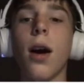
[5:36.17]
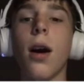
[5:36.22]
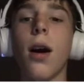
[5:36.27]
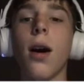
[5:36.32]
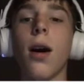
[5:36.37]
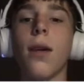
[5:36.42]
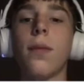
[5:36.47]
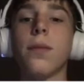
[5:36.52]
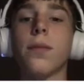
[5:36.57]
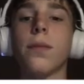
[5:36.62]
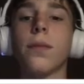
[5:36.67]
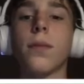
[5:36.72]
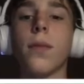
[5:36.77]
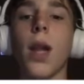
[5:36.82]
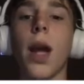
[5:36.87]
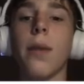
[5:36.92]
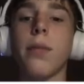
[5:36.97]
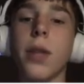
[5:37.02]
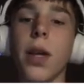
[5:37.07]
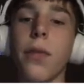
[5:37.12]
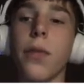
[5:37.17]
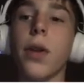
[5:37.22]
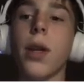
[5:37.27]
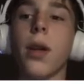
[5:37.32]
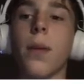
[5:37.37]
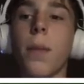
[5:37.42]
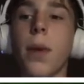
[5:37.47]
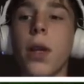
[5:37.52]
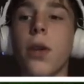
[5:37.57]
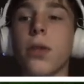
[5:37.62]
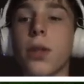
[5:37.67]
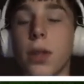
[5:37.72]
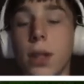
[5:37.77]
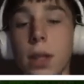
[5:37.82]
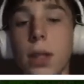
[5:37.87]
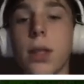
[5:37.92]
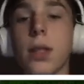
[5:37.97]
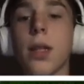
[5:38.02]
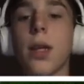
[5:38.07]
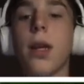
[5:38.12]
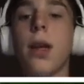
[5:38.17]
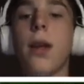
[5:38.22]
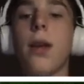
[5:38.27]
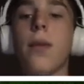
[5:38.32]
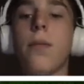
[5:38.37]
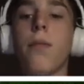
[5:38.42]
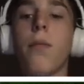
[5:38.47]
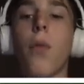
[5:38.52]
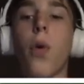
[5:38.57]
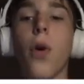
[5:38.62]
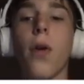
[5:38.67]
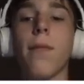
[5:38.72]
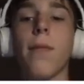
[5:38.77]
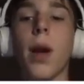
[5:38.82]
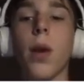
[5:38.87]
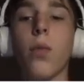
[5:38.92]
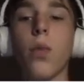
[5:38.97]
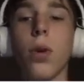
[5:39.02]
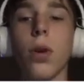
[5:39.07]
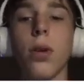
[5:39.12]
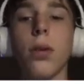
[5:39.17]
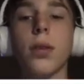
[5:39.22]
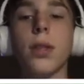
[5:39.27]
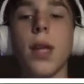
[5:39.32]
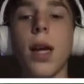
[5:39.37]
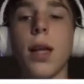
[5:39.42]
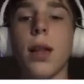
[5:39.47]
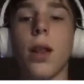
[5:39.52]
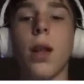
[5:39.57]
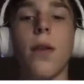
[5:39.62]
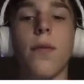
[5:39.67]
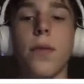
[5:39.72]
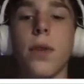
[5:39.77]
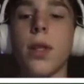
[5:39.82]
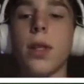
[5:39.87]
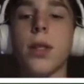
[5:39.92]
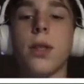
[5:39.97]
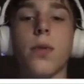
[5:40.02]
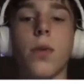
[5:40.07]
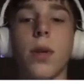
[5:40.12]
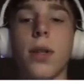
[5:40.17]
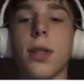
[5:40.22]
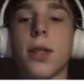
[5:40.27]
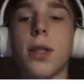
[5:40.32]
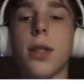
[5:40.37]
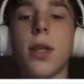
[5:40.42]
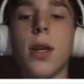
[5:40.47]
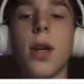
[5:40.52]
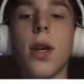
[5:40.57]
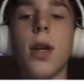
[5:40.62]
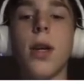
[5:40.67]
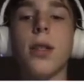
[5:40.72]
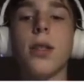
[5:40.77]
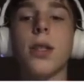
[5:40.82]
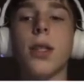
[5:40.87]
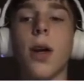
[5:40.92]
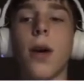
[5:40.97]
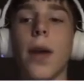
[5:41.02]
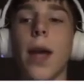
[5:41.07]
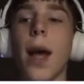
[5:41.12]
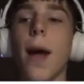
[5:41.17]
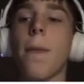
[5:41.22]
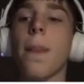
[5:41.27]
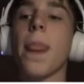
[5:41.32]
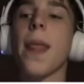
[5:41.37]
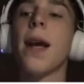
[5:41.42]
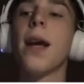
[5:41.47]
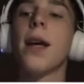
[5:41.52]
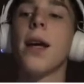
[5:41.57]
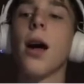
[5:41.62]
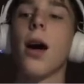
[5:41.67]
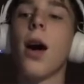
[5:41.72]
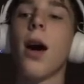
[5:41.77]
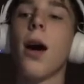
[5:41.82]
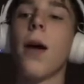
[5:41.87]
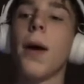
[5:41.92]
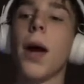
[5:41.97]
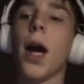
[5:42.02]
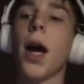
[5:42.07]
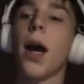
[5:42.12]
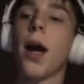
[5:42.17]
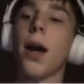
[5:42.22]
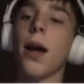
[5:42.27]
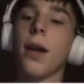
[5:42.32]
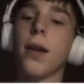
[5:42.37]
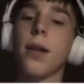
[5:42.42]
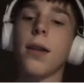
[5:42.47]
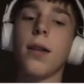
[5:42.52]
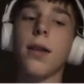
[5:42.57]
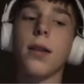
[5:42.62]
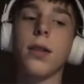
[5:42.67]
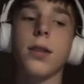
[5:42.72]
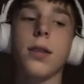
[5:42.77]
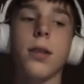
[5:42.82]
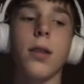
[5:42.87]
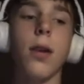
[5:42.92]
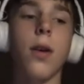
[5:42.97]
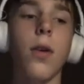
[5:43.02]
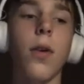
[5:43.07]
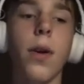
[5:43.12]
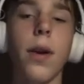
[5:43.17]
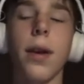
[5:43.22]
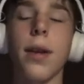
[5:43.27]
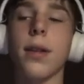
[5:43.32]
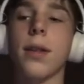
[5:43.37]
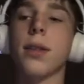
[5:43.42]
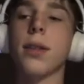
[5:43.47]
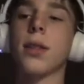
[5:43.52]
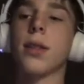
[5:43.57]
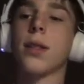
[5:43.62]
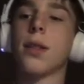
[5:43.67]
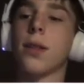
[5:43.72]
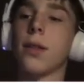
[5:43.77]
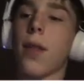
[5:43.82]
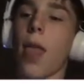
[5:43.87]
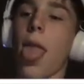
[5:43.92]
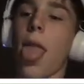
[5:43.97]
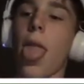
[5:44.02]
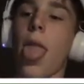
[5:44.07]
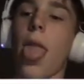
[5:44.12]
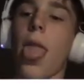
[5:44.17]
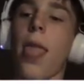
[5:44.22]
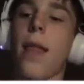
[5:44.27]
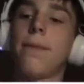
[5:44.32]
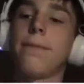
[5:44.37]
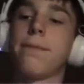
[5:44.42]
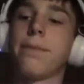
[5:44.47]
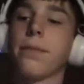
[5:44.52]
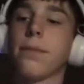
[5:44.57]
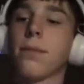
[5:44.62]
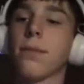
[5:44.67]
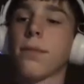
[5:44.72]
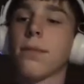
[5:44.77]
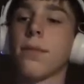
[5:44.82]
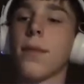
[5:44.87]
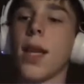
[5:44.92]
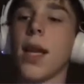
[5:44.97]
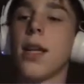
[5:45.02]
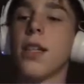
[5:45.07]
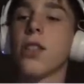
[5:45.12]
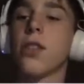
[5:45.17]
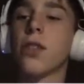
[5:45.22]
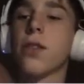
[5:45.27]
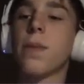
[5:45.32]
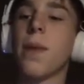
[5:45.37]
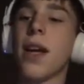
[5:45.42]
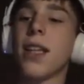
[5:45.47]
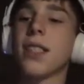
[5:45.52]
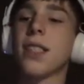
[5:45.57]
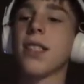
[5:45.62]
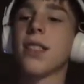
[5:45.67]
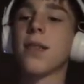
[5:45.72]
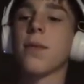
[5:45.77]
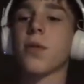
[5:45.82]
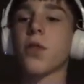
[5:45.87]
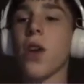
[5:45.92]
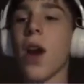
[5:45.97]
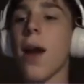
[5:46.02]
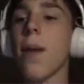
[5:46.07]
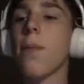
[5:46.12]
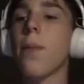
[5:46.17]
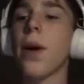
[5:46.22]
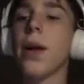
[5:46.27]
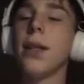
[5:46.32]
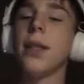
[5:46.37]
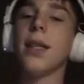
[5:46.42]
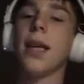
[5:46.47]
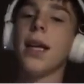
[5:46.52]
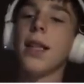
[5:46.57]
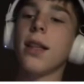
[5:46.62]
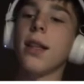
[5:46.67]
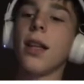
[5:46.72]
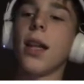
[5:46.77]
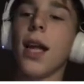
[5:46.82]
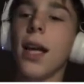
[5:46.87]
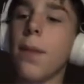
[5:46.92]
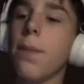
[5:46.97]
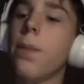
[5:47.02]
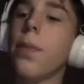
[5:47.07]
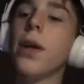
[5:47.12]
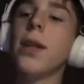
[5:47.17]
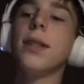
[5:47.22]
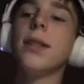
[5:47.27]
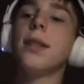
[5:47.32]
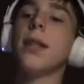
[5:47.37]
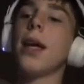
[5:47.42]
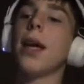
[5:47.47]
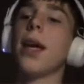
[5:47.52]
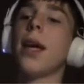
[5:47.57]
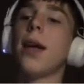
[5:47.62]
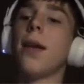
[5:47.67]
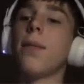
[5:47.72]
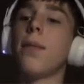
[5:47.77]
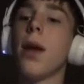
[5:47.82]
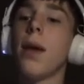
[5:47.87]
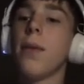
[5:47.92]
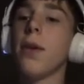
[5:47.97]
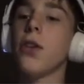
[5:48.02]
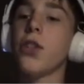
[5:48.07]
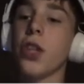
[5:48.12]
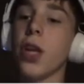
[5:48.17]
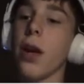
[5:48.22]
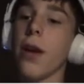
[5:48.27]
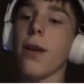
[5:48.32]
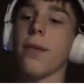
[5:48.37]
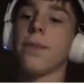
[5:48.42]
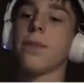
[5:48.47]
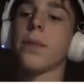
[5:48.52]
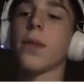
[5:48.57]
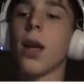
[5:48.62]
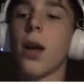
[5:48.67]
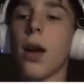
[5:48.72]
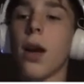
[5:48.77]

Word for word: Um, I'm definitely going to be using these in more of my worlds. I love these ones. So yeah, uh, so, so, uh, so smash the subscribe button, hit the like button, and maybe share.